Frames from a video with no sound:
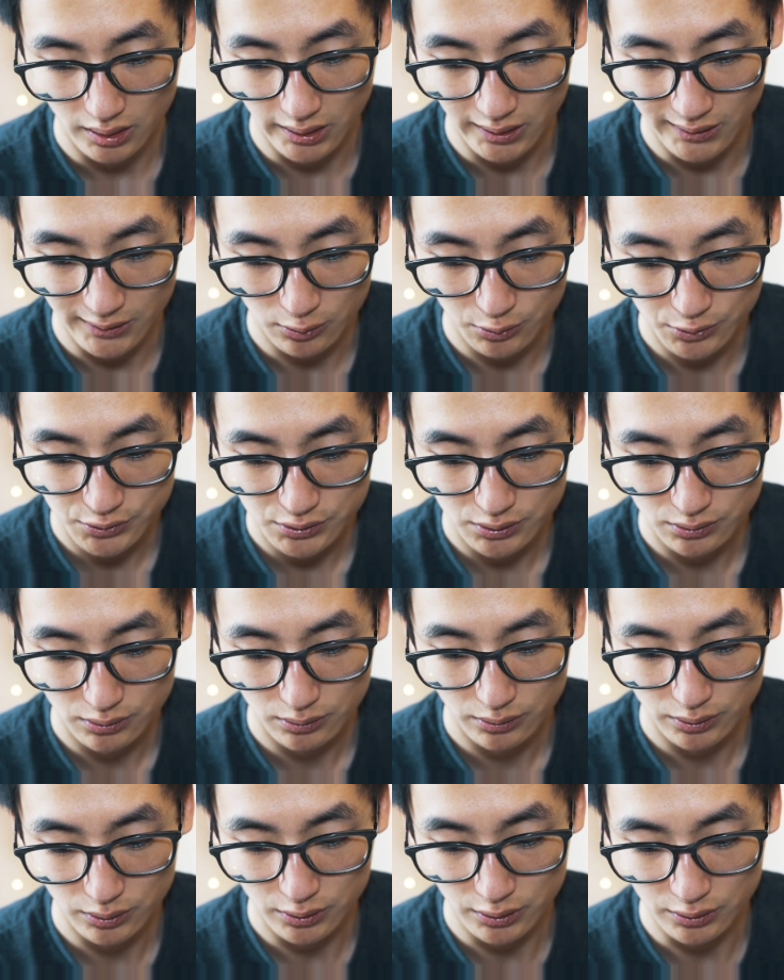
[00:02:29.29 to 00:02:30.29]

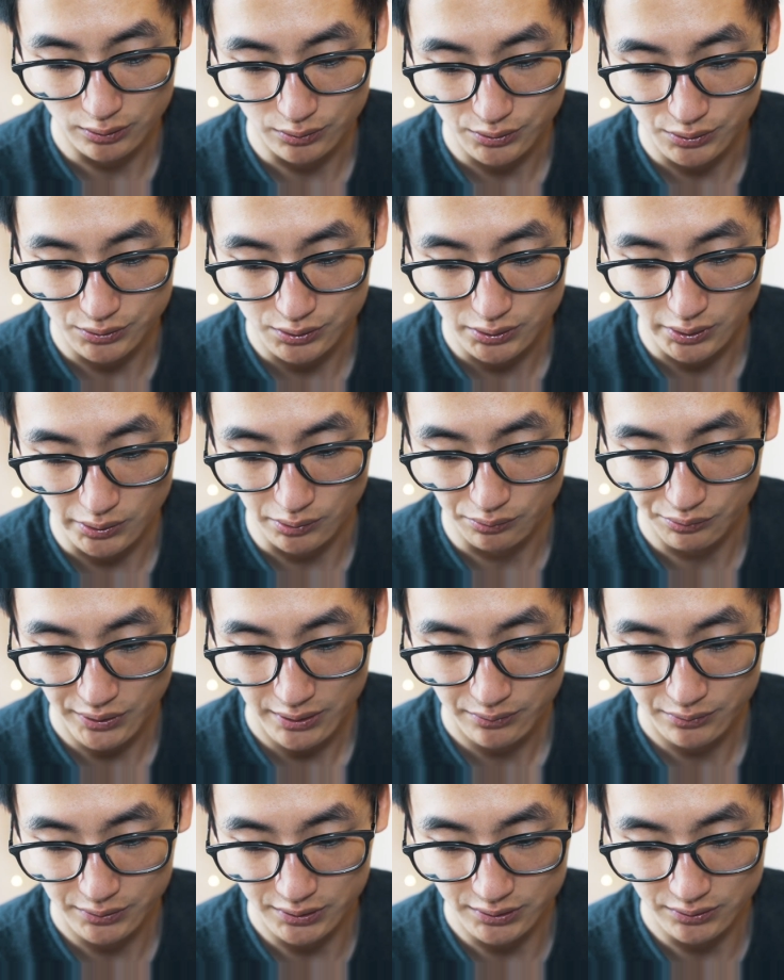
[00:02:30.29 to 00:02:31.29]
You can also scroll
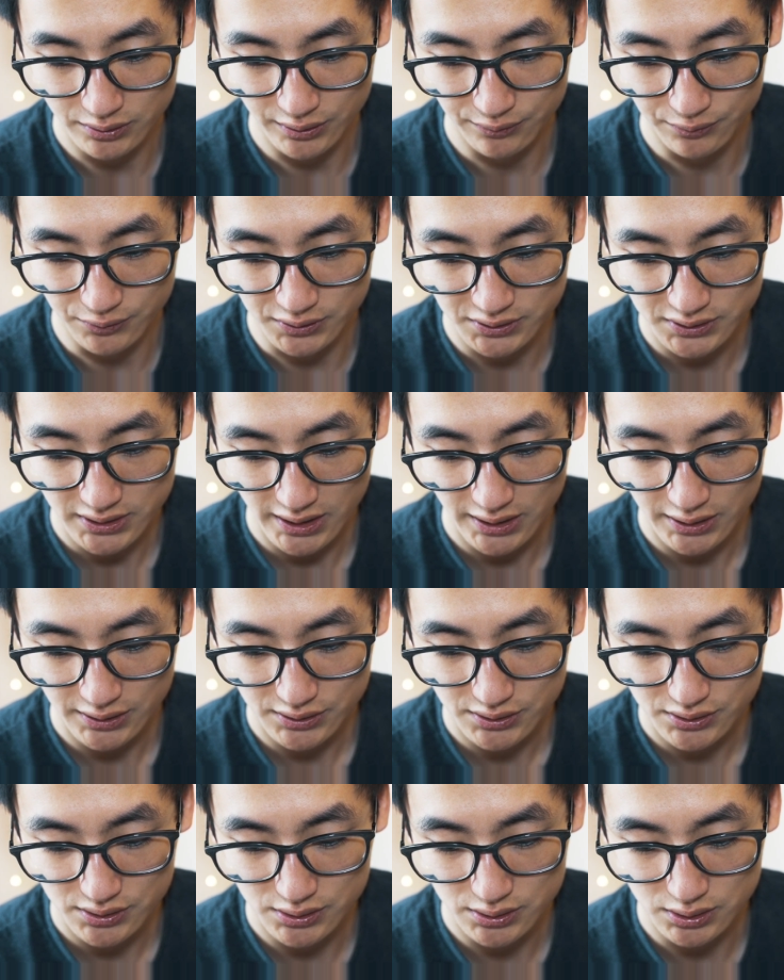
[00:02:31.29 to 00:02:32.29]
around different
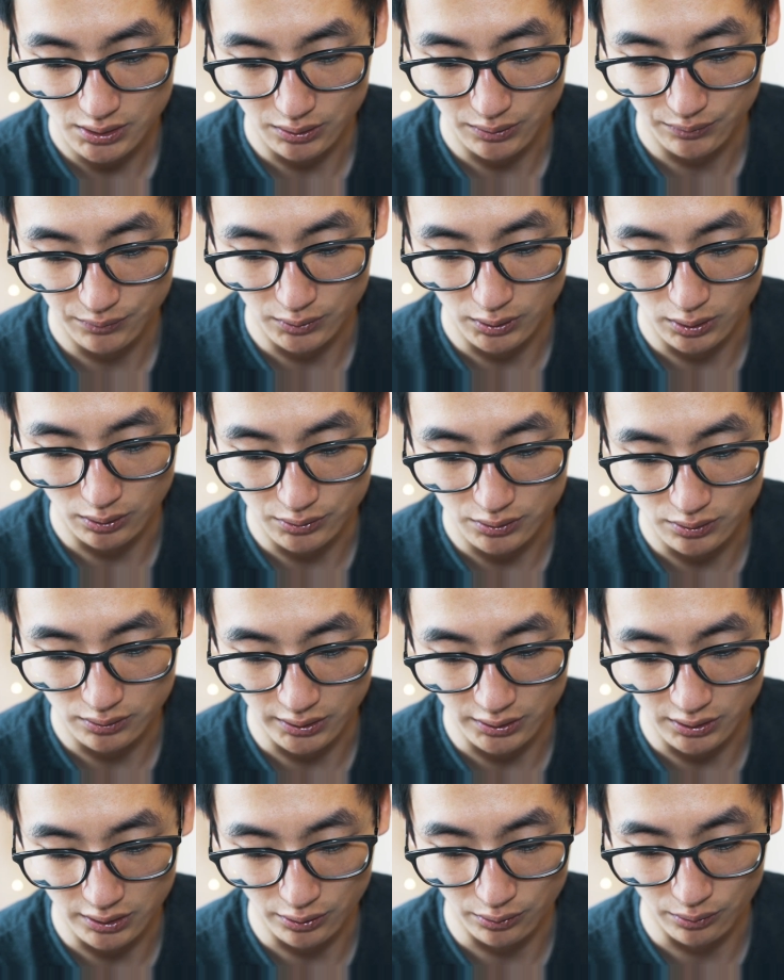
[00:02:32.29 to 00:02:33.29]
days. So if you go to
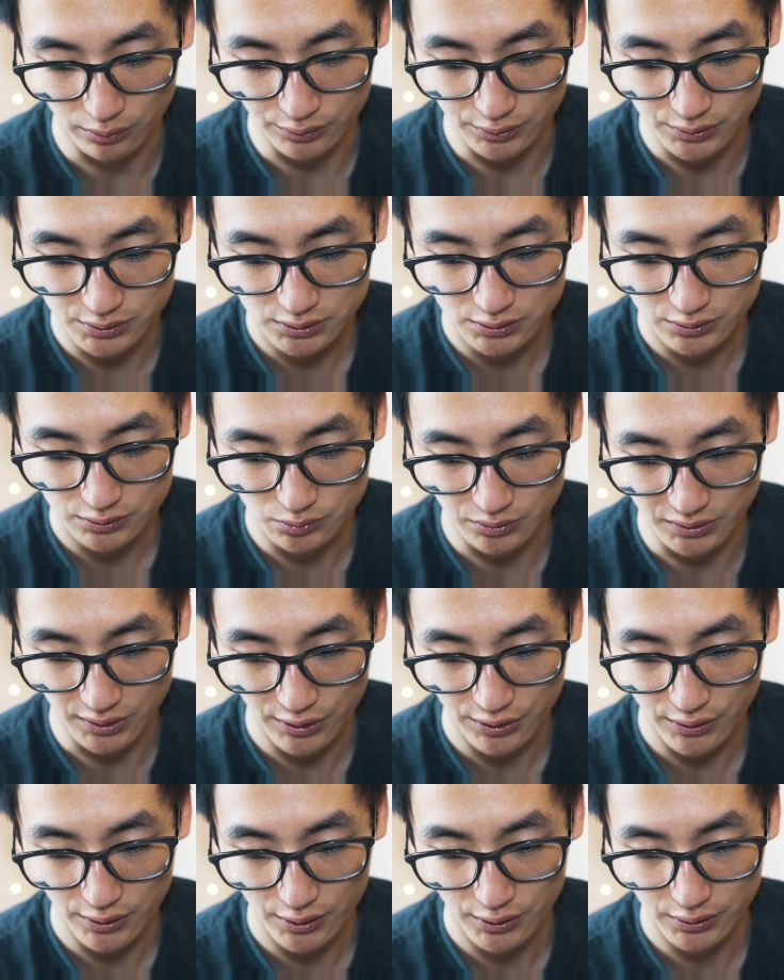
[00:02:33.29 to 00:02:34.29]
like August
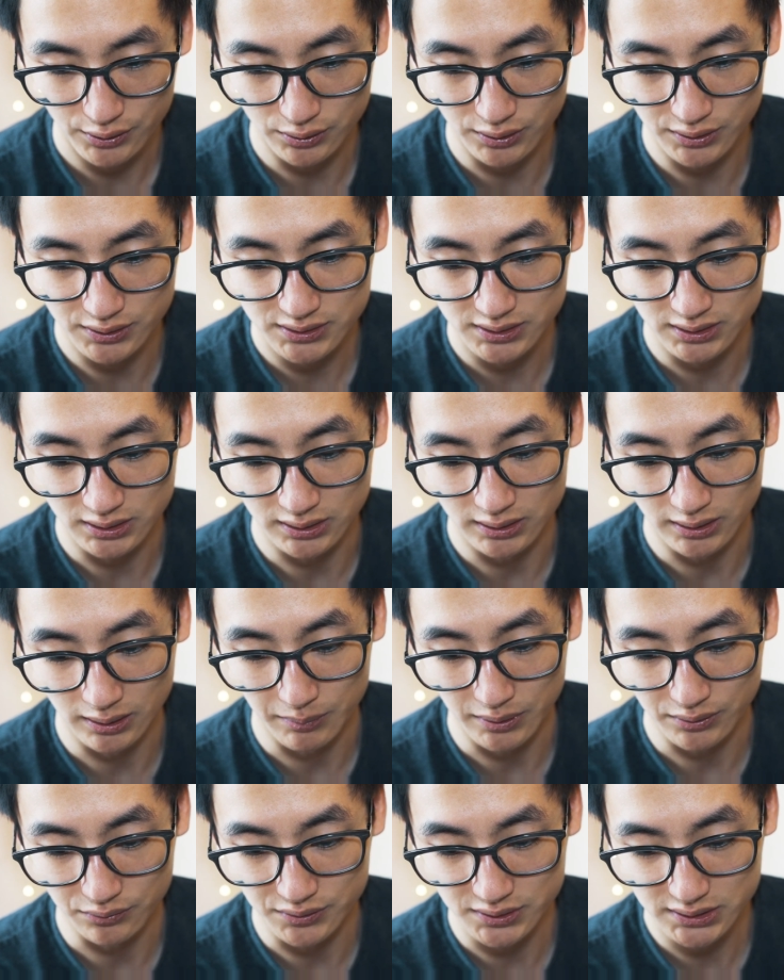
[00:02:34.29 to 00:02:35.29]
23rd, you can see the
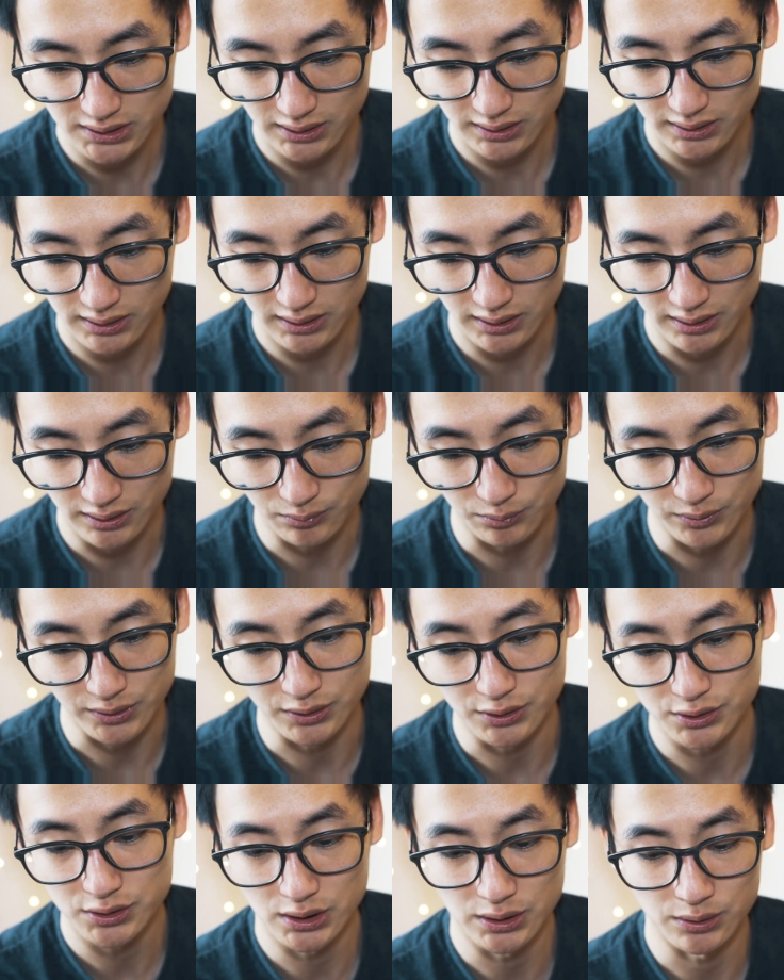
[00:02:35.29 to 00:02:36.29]
amount of day and when
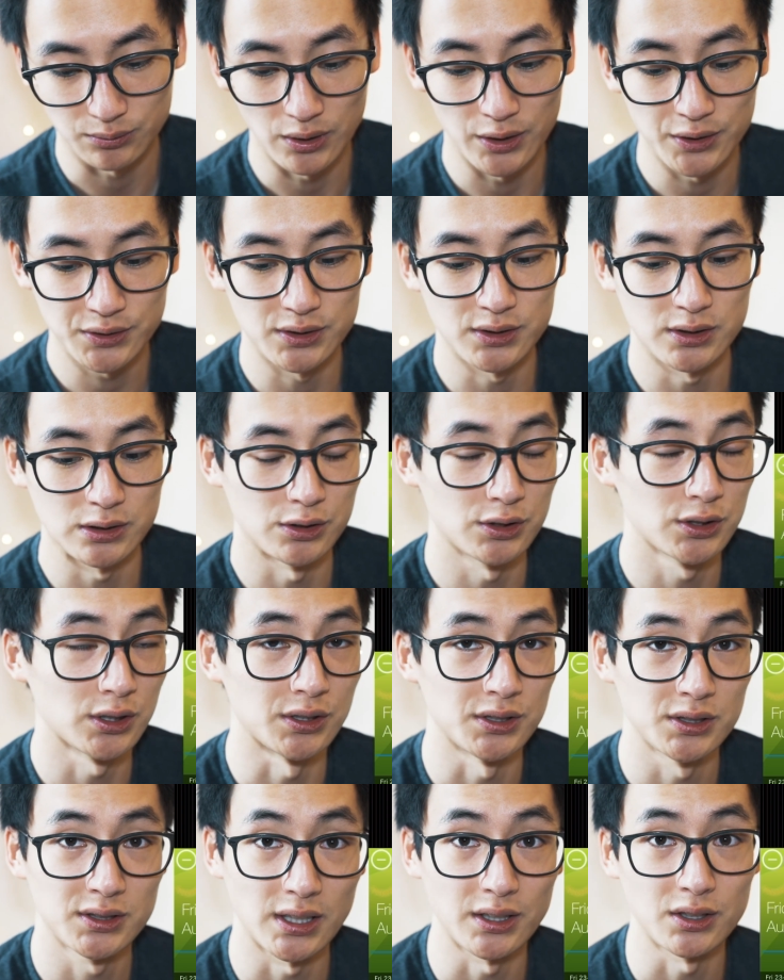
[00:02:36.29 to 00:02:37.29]
the sun rises and the
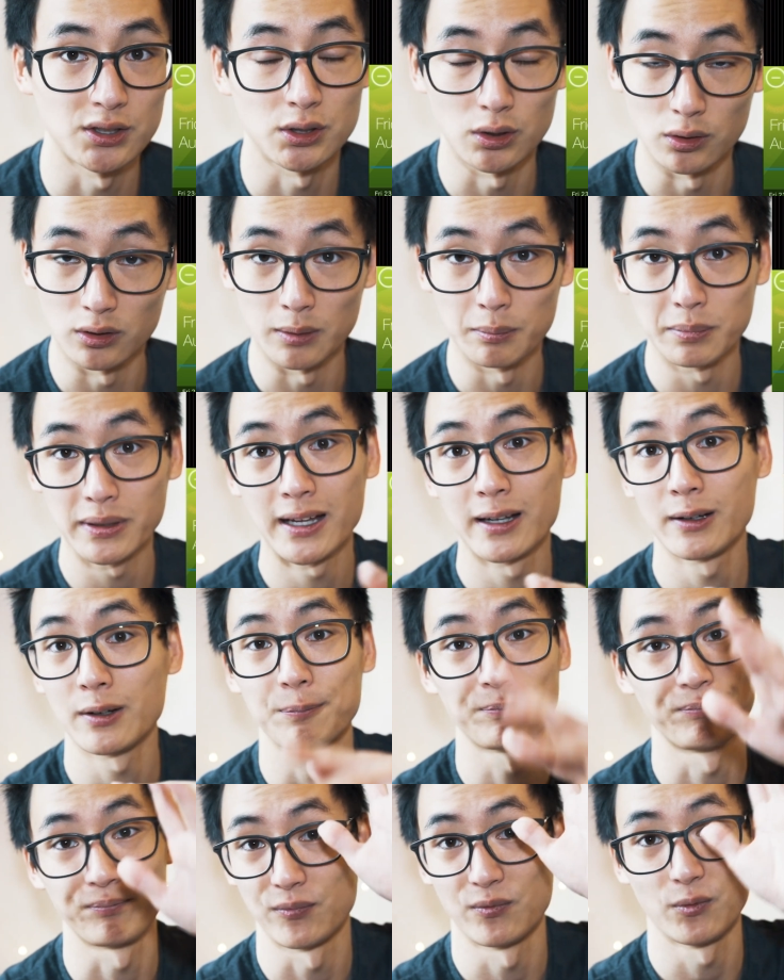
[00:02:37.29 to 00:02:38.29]
sun sets. So you can
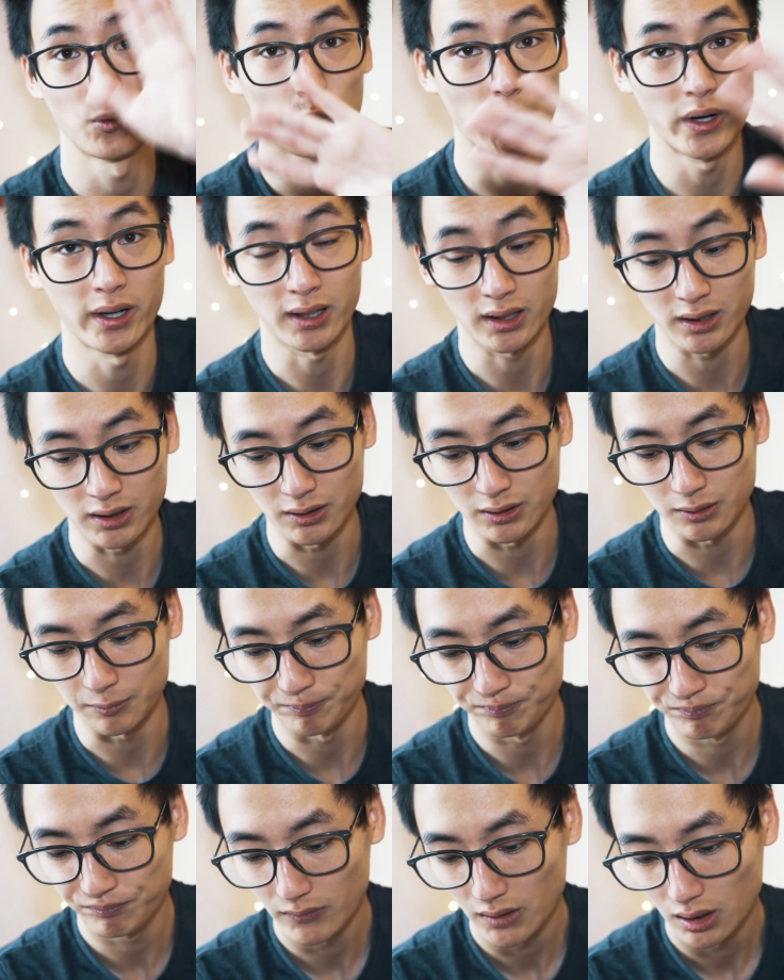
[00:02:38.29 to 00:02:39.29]
plan way ahead,
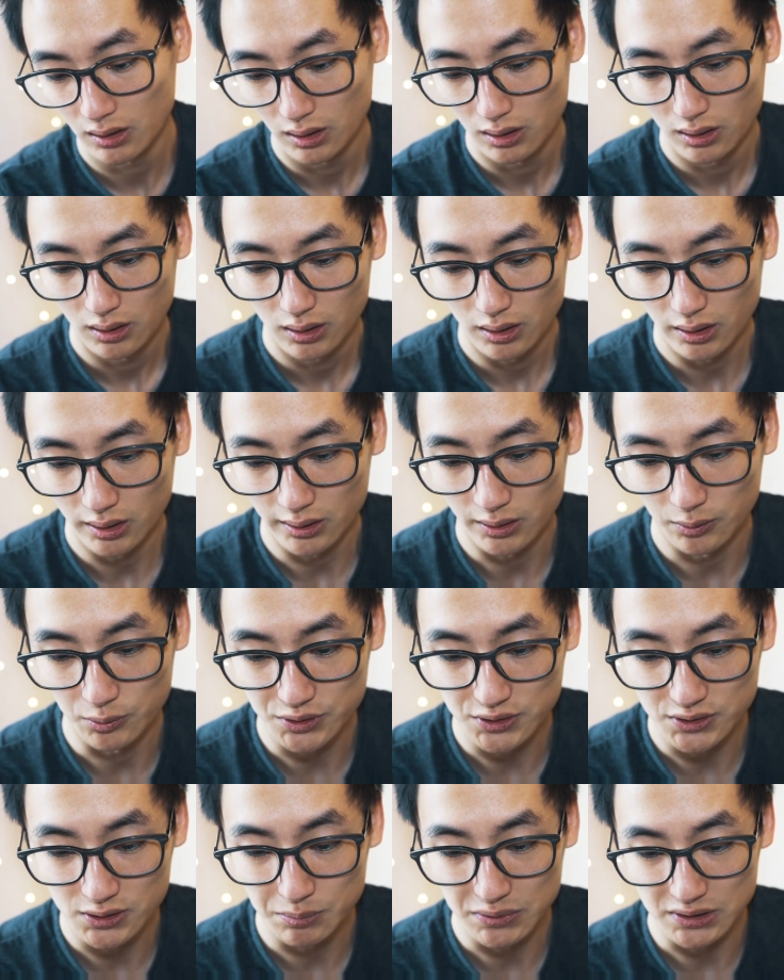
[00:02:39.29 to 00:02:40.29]

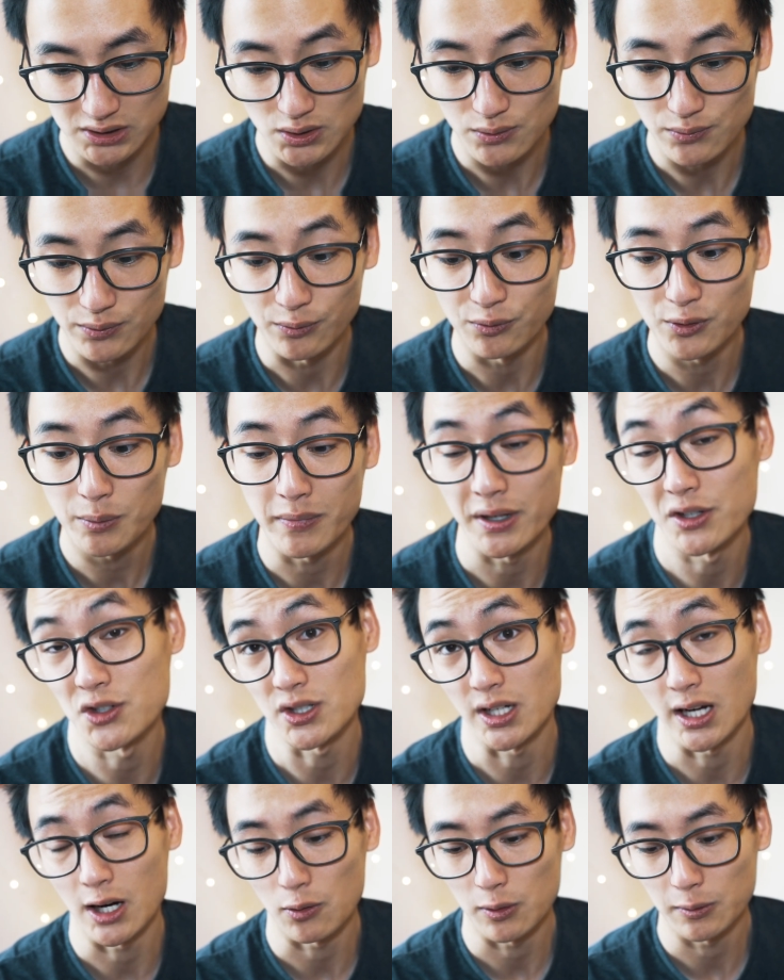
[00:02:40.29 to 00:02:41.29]
which is a bit different from
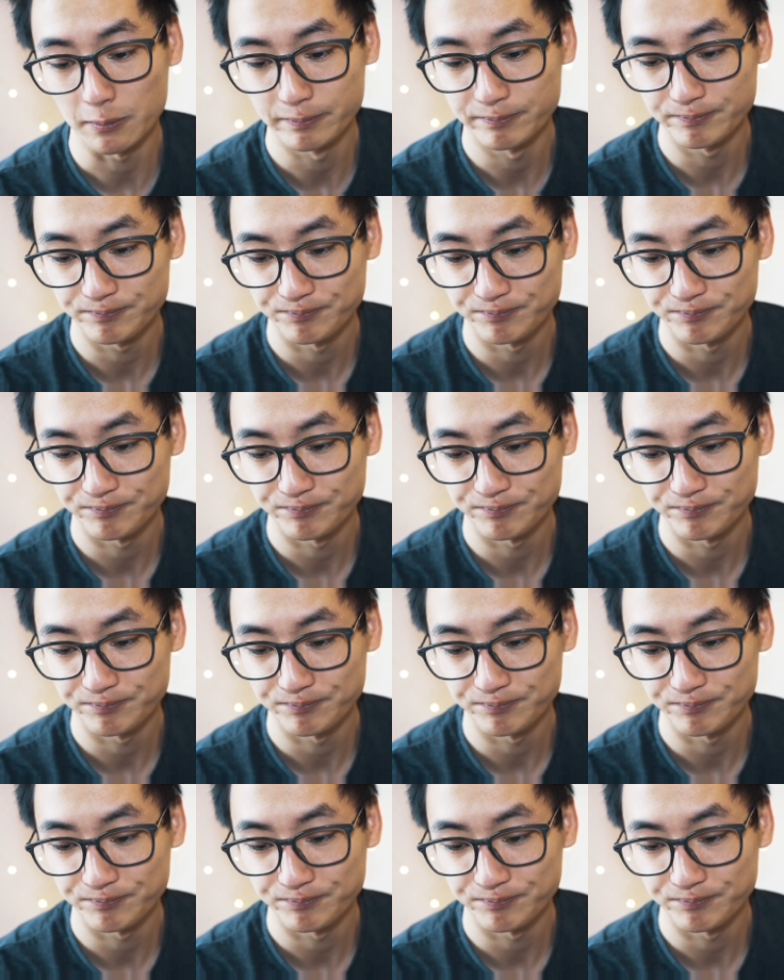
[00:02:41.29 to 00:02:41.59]
Magic Hour.